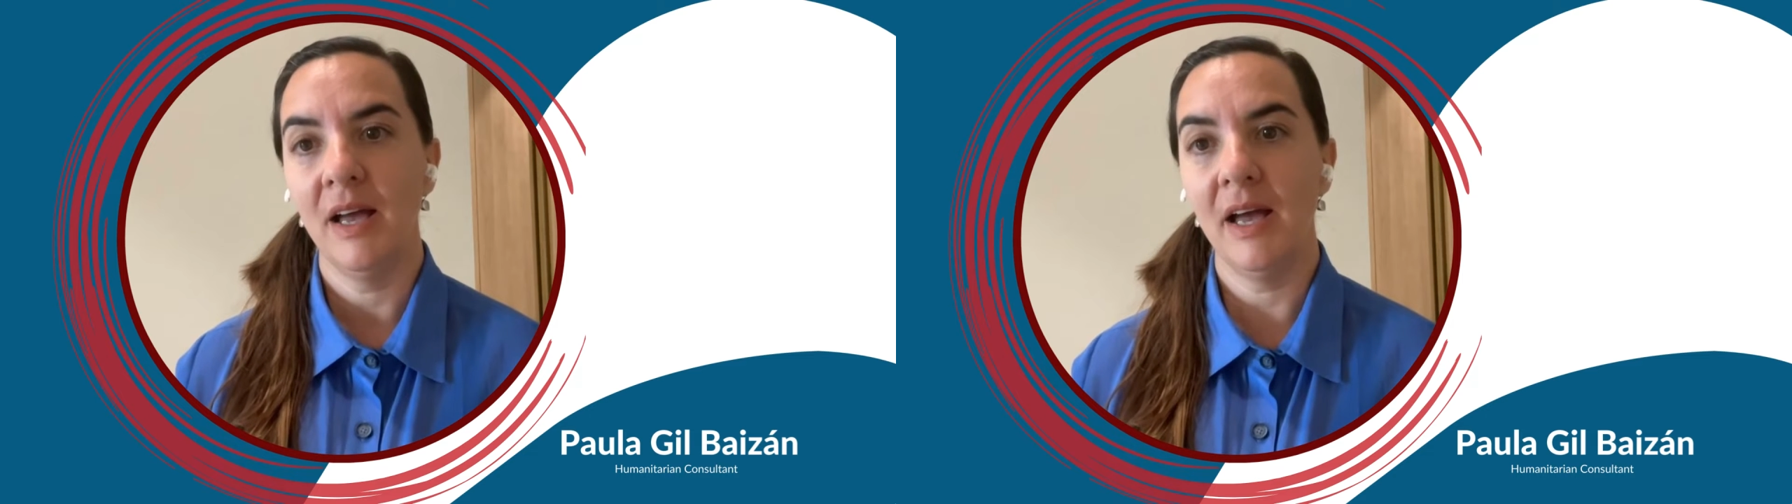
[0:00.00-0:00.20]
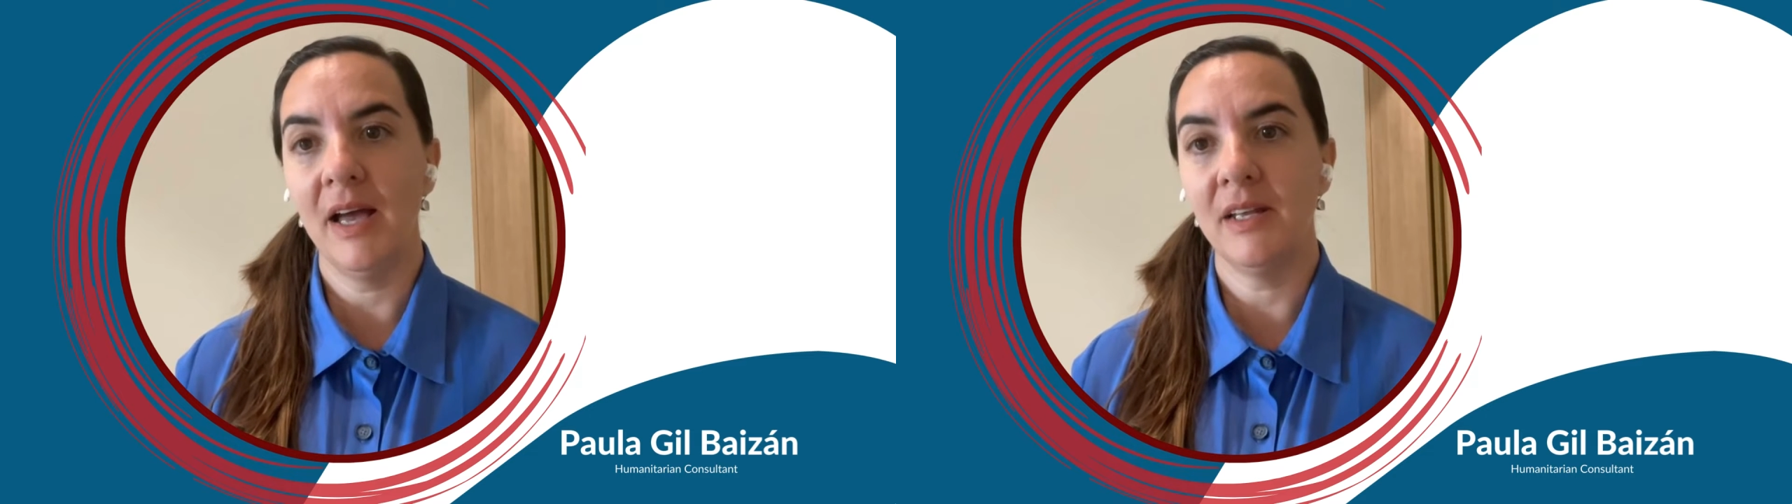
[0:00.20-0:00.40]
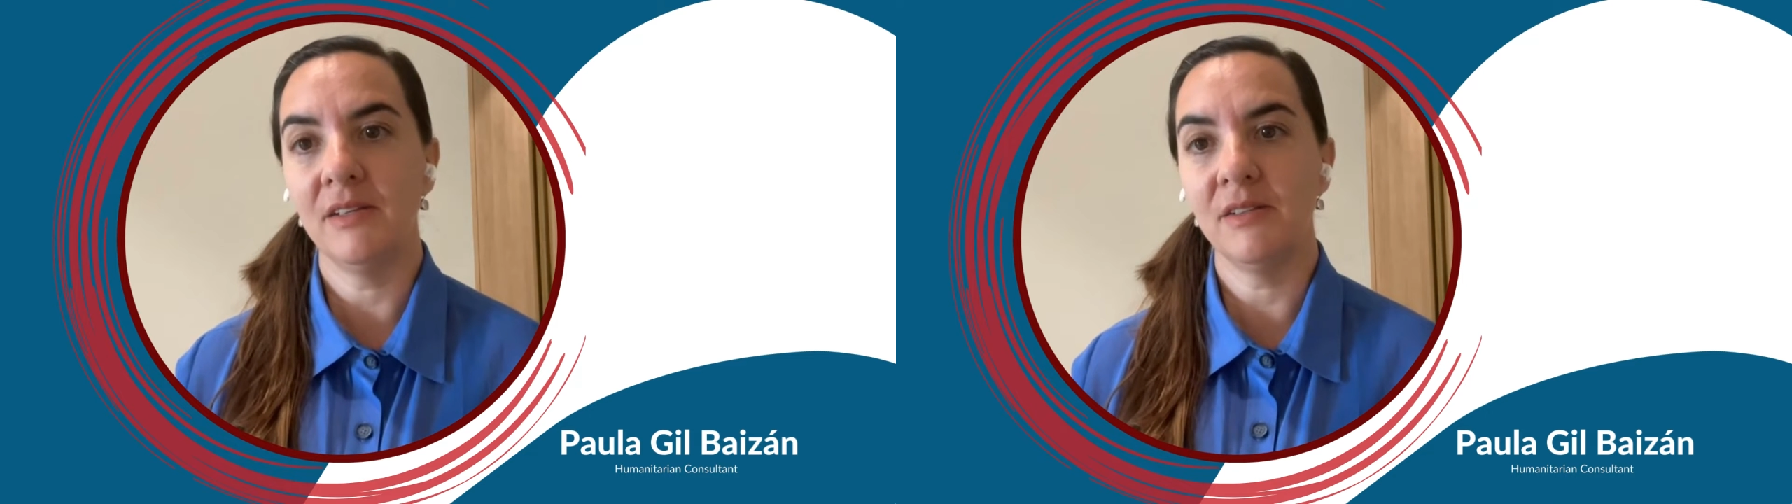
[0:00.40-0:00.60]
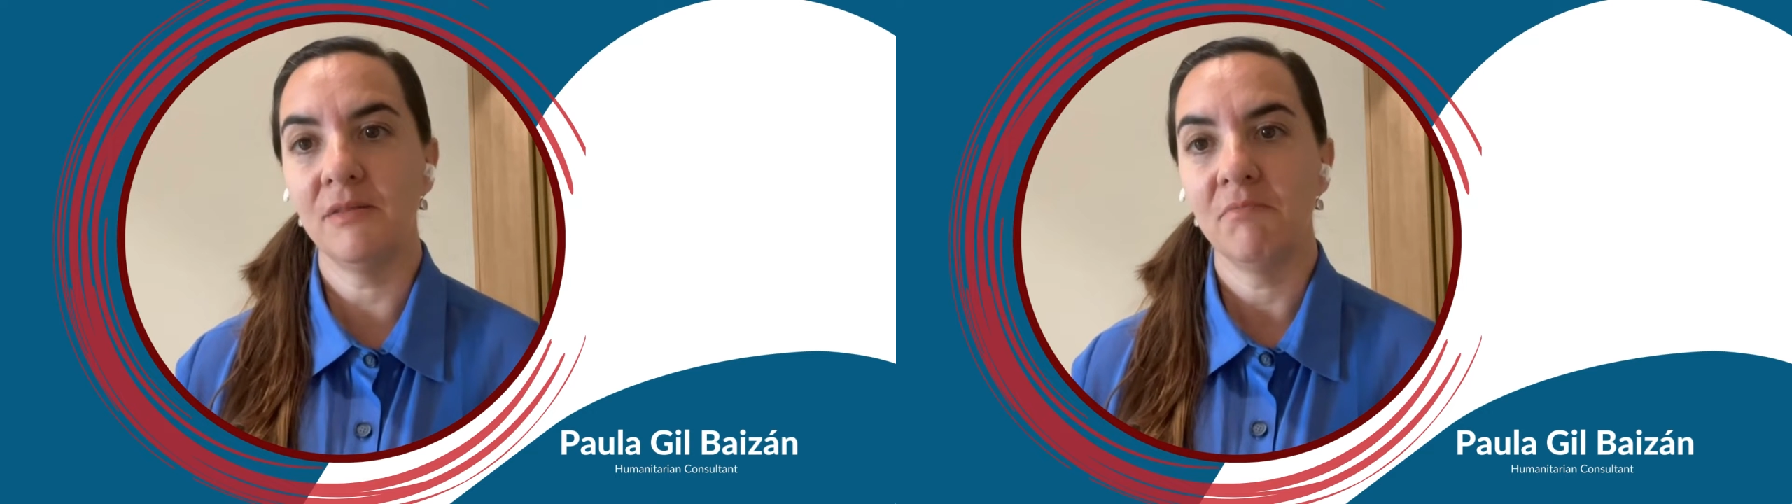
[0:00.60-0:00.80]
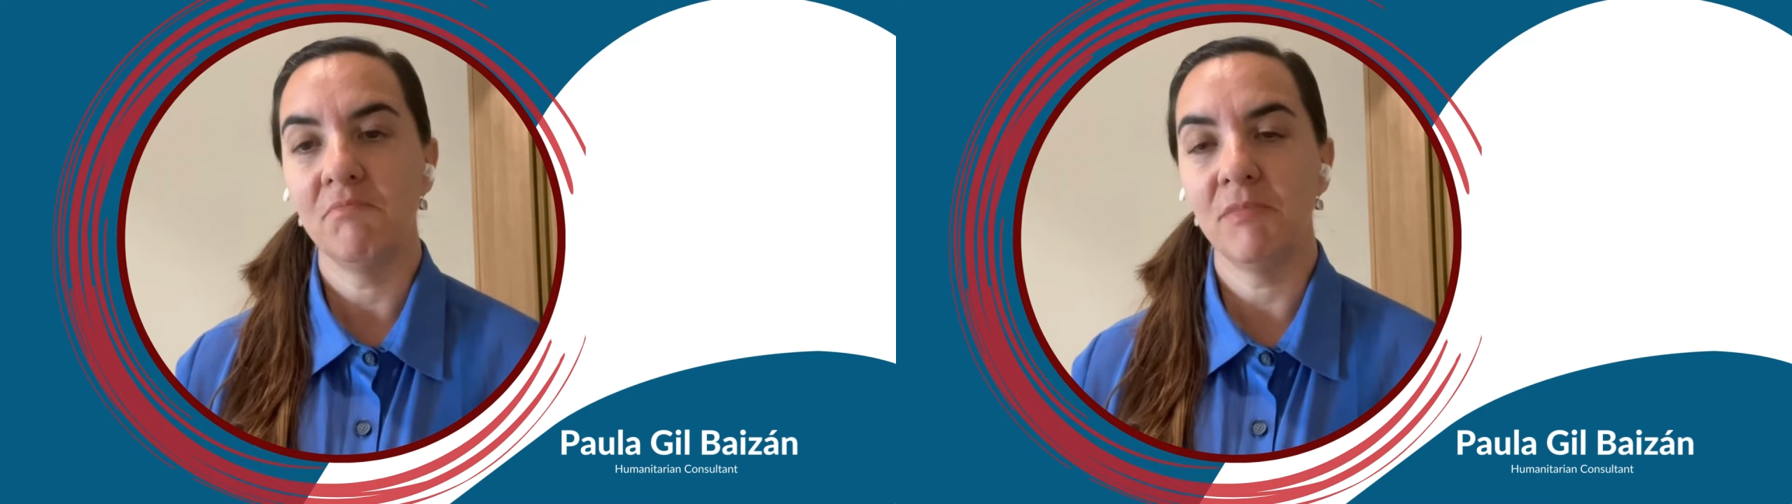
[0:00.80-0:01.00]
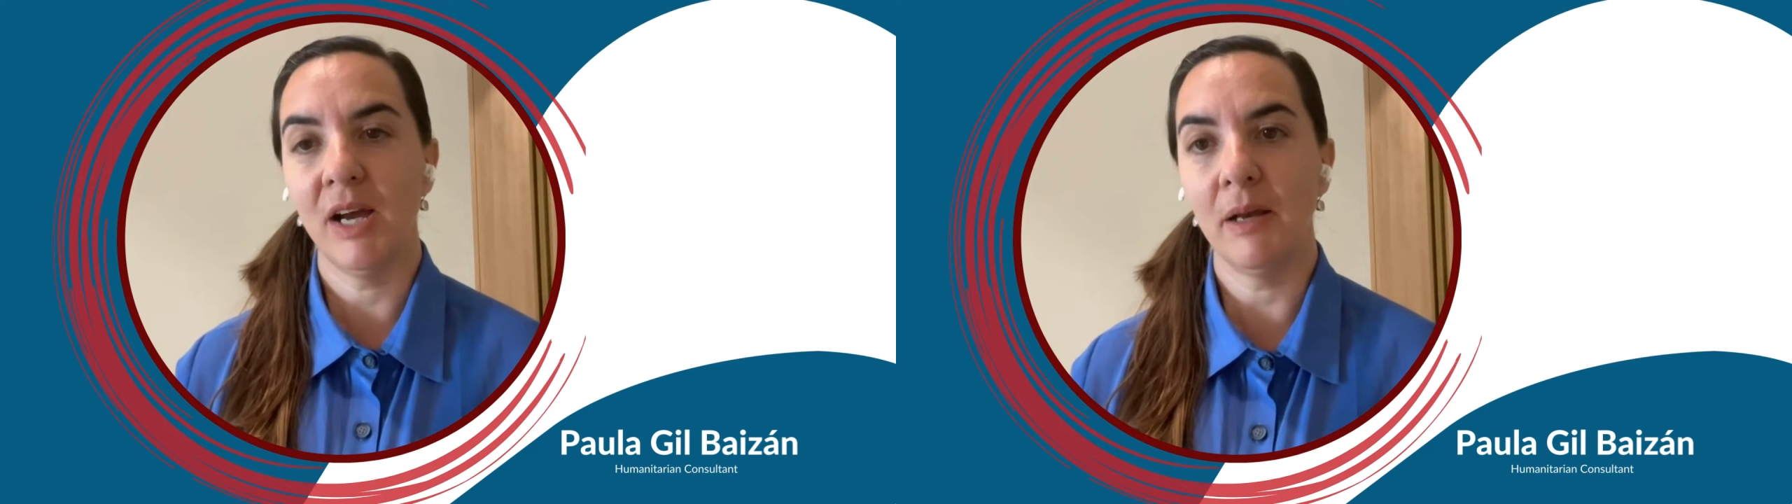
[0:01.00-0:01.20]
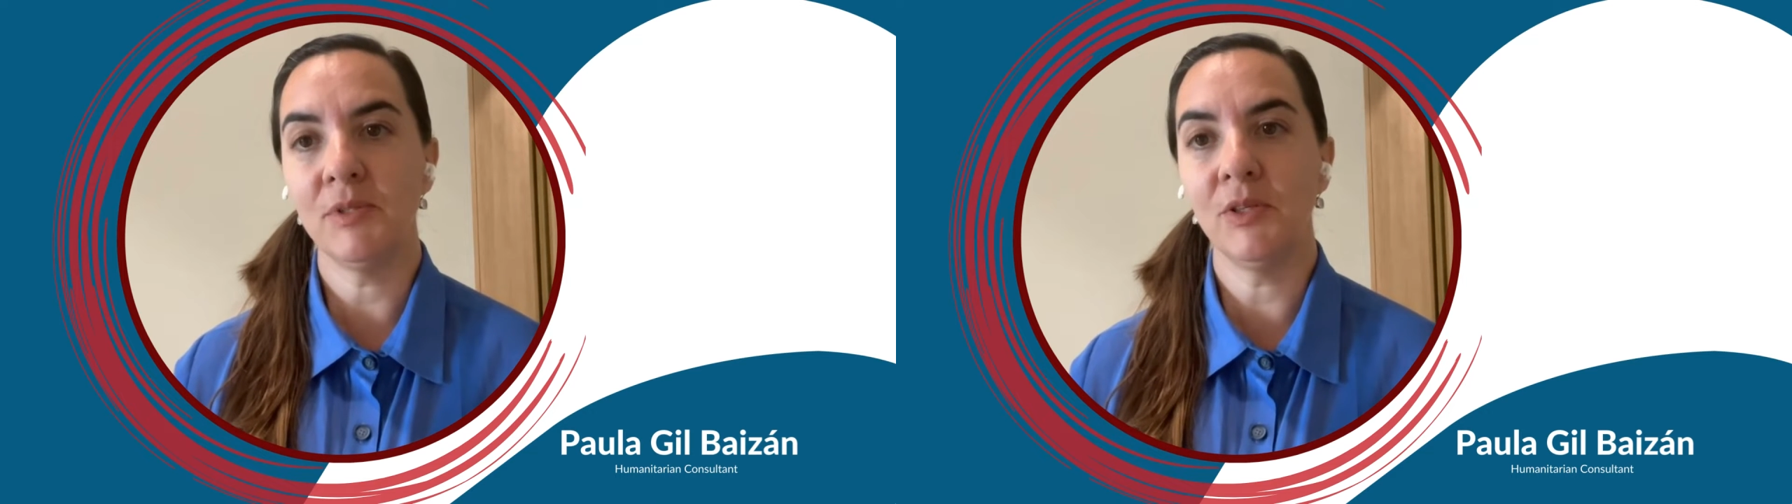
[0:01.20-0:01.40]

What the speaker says: and perhaps